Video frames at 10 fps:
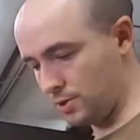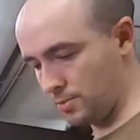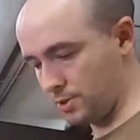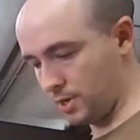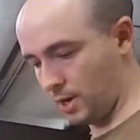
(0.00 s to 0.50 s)
I'm
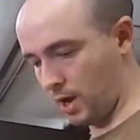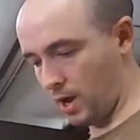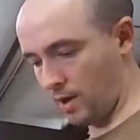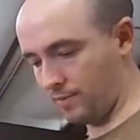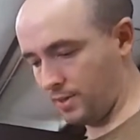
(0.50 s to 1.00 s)
just going to cut
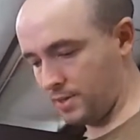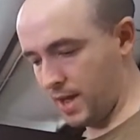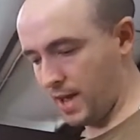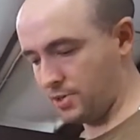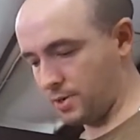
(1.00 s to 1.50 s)
off this
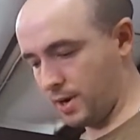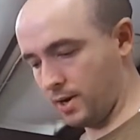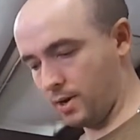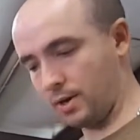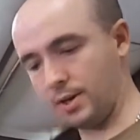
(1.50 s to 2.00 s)
edge right
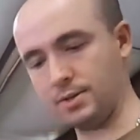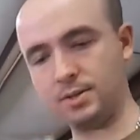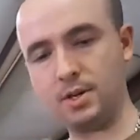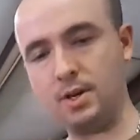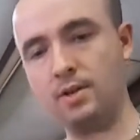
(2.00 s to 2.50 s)
here because
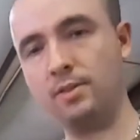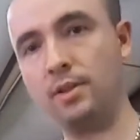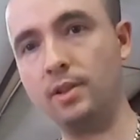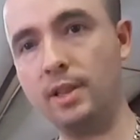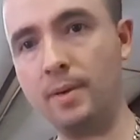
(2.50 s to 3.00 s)
the
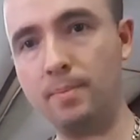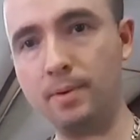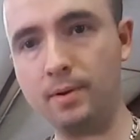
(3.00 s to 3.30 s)
lip